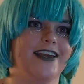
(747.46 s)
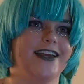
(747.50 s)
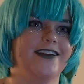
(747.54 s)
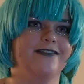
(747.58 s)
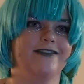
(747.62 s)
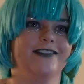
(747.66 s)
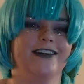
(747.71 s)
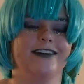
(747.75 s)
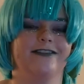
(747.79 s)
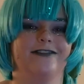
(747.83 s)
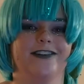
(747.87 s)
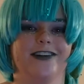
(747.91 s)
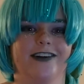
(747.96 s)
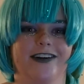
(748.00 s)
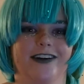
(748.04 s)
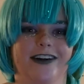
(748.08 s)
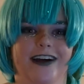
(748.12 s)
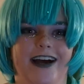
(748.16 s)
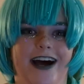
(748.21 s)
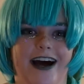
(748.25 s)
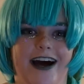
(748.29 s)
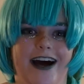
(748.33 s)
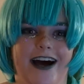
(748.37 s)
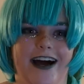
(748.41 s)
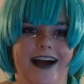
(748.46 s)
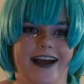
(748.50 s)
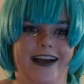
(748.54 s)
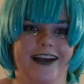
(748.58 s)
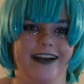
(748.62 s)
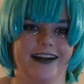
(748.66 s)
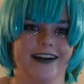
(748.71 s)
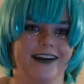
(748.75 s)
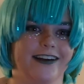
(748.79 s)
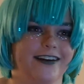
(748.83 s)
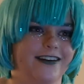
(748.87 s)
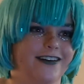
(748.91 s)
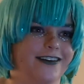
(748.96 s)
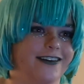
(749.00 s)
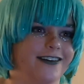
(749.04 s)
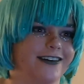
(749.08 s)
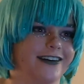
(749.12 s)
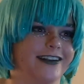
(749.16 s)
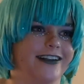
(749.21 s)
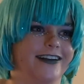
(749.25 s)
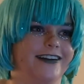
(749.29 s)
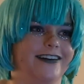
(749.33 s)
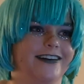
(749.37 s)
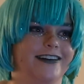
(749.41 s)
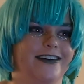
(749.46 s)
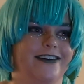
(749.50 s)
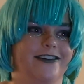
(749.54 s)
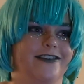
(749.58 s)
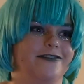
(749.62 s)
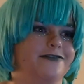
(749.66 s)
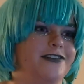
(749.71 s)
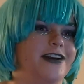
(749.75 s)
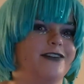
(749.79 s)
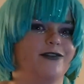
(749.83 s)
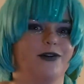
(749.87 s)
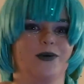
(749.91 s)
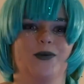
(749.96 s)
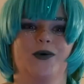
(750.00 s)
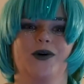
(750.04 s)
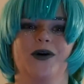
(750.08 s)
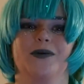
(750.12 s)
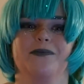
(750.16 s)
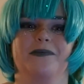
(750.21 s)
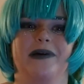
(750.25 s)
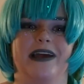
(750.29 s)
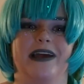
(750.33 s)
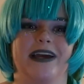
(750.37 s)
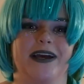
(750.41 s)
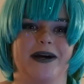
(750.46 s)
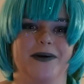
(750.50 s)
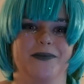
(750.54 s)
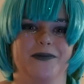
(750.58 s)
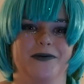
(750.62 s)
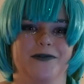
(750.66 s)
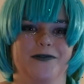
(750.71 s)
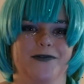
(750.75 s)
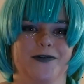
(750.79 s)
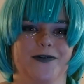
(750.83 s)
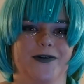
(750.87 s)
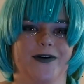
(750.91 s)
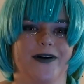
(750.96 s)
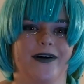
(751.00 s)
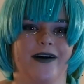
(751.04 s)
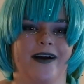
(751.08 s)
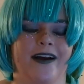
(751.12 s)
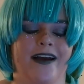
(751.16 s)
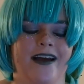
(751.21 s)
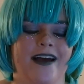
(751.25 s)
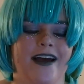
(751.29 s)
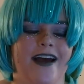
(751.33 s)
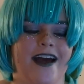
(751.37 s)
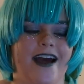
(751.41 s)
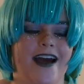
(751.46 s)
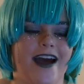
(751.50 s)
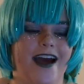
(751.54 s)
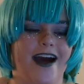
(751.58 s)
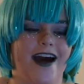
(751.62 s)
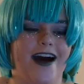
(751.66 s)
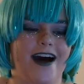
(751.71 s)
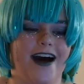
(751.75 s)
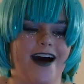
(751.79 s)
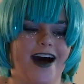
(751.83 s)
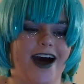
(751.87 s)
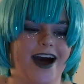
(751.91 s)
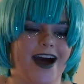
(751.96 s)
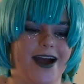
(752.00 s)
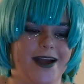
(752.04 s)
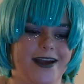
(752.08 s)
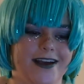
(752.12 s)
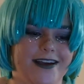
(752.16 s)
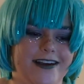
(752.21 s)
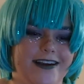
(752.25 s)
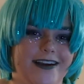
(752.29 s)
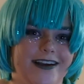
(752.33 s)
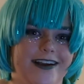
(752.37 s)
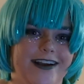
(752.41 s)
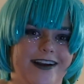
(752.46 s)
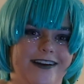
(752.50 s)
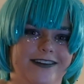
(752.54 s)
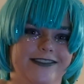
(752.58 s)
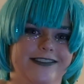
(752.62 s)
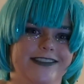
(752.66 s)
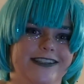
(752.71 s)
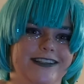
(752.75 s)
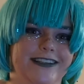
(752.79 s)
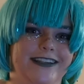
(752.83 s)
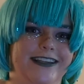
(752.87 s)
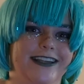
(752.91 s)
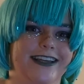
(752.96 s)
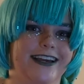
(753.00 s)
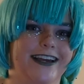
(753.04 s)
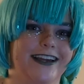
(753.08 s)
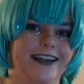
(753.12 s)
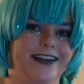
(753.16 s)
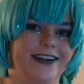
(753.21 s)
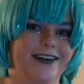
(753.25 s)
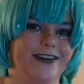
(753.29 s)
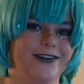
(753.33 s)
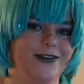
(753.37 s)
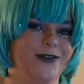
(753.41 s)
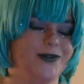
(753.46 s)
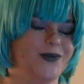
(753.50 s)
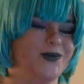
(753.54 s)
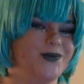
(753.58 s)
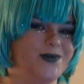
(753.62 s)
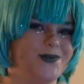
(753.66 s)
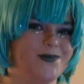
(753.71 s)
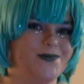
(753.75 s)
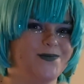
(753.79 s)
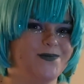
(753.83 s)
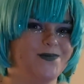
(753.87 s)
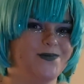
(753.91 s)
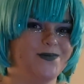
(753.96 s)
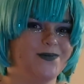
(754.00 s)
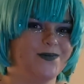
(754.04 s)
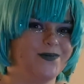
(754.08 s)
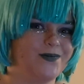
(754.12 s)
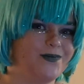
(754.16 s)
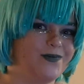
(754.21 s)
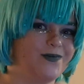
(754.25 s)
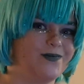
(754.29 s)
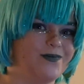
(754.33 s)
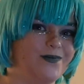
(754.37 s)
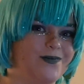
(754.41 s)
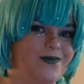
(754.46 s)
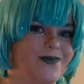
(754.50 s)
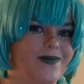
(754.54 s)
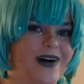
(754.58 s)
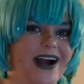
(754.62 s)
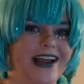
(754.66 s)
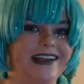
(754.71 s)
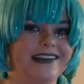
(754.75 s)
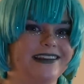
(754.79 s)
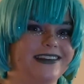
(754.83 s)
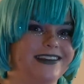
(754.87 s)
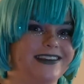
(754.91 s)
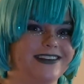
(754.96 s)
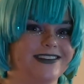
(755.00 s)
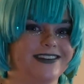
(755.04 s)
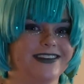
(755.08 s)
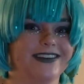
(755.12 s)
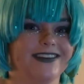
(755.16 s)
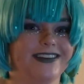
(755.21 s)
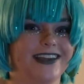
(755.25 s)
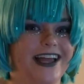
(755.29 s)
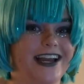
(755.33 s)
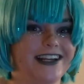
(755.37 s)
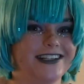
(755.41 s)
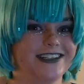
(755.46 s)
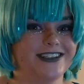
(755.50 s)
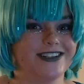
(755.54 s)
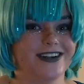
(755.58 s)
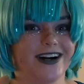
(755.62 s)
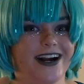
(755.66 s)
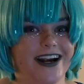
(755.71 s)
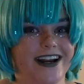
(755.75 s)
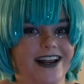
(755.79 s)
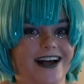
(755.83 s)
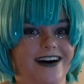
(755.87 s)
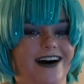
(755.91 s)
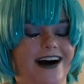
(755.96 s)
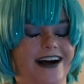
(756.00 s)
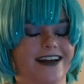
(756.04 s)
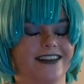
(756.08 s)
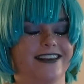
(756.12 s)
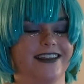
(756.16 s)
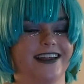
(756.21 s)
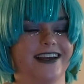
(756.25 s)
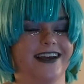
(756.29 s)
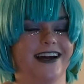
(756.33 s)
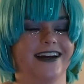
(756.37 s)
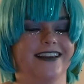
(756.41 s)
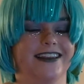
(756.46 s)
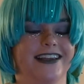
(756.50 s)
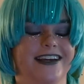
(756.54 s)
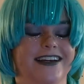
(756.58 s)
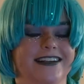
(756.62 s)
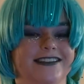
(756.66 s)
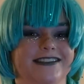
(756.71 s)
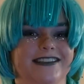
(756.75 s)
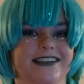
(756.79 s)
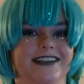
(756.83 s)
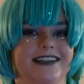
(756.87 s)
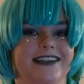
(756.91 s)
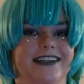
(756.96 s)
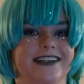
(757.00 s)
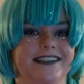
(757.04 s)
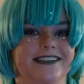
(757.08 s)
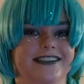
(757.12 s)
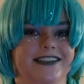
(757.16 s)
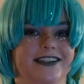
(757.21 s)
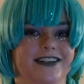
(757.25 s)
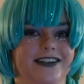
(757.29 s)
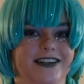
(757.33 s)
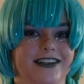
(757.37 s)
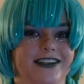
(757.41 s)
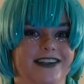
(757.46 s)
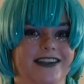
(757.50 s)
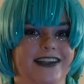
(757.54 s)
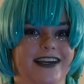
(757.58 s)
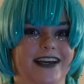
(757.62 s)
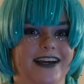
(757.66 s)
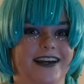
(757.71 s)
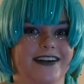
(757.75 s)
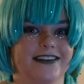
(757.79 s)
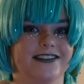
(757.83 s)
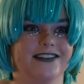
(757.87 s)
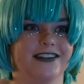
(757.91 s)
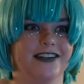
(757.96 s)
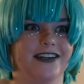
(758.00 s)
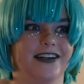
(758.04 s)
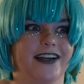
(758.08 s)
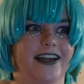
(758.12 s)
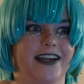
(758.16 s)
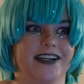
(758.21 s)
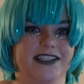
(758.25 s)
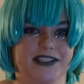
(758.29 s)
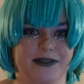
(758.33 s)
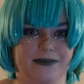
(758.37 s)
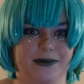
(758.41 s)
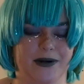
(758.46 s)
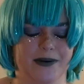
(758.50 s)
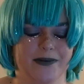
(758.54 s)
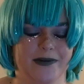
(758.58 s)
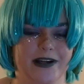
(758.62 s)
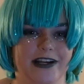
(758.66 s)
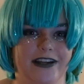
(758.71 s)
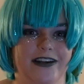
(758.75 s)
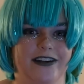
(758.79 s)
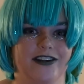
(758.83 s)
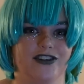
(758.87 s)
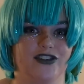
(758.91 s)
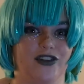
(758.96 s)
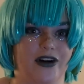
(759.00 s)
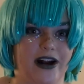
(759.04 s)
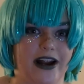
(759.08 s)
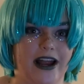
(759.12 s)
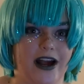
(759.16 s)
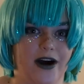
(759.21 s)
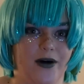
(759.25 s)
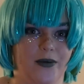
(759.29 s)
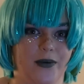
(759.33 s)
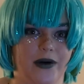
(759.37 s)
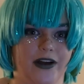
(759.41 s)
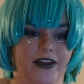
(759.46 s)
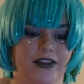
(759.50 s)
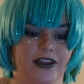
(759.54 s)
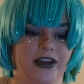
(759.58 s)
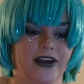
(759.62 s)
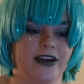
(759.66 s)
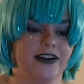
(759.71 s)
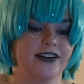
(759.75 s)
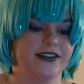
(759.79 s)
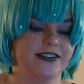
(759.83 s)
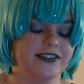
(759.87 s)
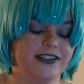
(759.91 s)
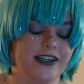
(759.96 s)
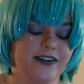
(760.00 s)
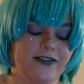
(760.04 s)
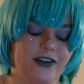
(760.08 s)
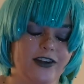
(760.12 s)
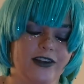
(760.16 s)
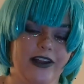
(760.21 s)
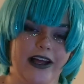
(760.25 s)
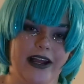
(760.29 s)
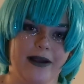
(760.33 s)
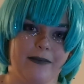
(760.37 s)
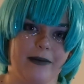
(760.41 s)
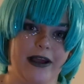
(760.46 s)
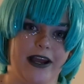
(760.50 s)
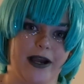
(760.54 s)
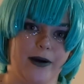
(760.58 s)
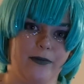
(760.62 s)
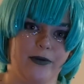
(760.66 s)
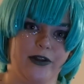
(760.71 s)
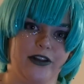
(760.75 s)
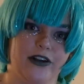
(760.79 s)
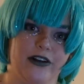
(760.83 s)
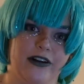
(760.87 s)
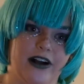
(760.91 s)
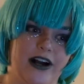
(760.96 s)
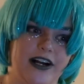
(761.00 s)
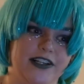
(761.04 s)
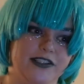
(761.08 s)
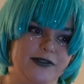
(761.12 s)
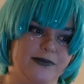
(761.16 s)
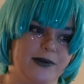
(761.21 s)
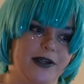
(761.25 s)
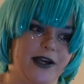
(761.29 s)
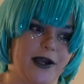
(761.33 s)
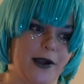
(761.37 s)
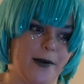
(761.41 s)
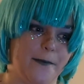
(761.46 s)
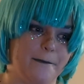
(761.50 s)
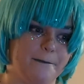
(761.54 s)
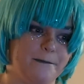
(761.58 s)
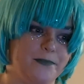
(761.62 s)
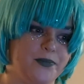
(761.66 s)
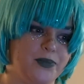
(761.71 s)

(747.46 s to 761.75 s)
even if you're a guy or, you know, you've never worn makeup before, I guarantee that you might like to try it out. I think it's at least a good thing to experiment and try out with. See if you like makeup with your cosplay.